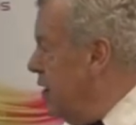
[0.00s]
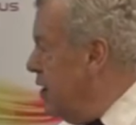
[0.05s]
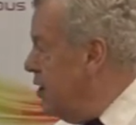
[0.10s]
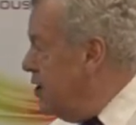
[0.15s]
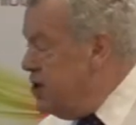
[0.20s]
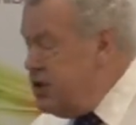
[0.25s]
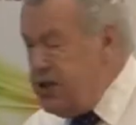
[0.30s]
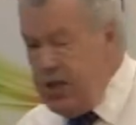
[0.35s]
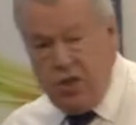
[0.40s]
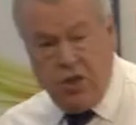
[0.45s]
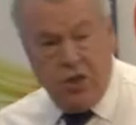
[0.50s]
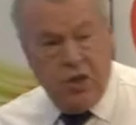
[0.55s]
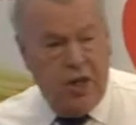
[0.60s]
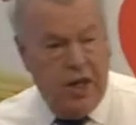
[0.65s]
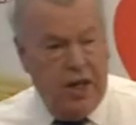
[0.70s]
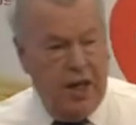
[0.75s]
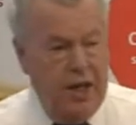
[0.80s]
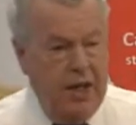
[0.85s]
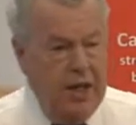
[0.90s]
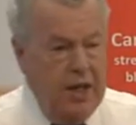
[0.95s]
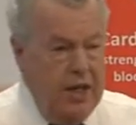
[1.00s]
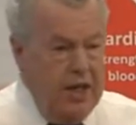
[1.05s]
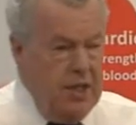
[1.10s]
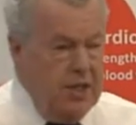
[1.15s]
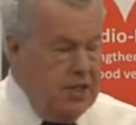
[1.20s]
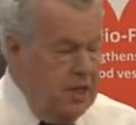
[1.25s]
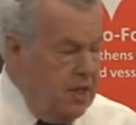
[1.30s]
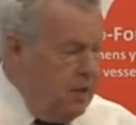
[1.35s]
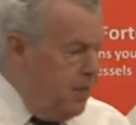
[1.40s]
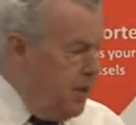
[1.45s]
Citrulline is
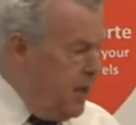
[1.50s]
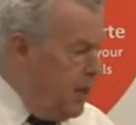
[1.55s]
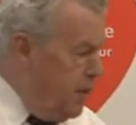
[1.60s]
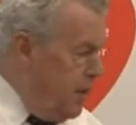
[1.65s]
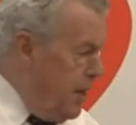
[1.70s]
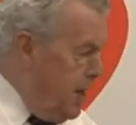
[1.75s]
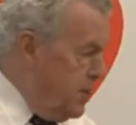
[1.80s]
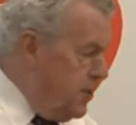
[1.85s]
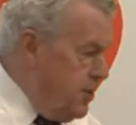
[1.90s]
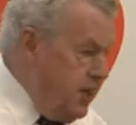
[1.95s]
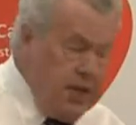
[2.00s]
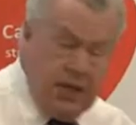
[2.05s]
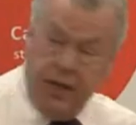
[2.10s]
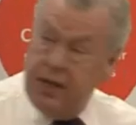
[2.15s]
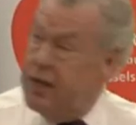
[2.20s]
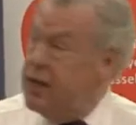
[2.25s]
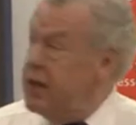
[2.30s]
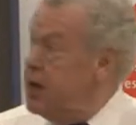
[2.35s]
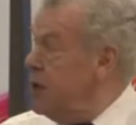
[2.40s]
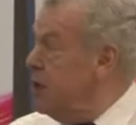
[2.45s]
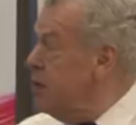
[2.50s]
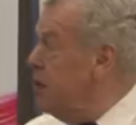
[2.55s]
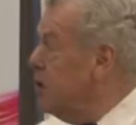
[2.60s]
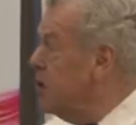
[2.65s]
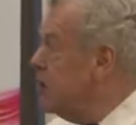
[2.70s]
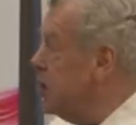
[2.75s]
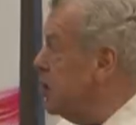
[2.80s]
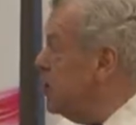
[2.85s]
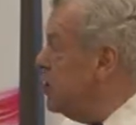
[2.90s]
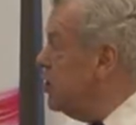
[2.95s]
an amino acid,
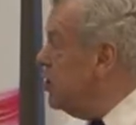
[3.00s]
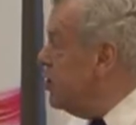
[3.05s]
which, as you'll